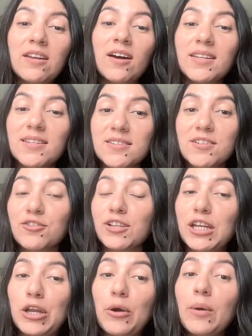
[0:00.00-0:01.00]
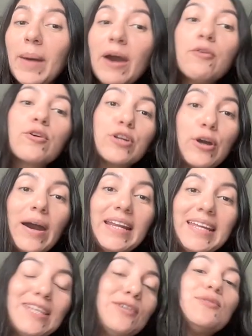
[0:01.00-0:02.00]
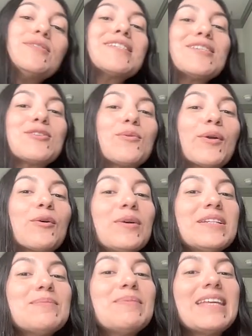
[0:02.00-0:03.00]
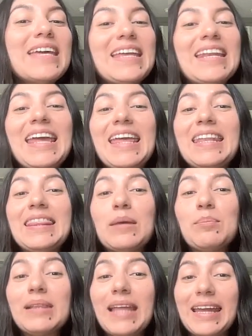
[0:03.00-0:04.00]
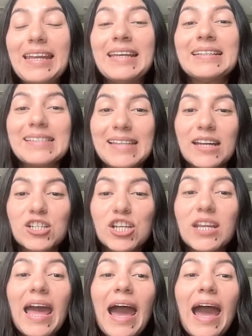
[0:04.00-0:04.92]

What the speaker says: not necessarily know about or know how to use. So we're going to begin in the planning section.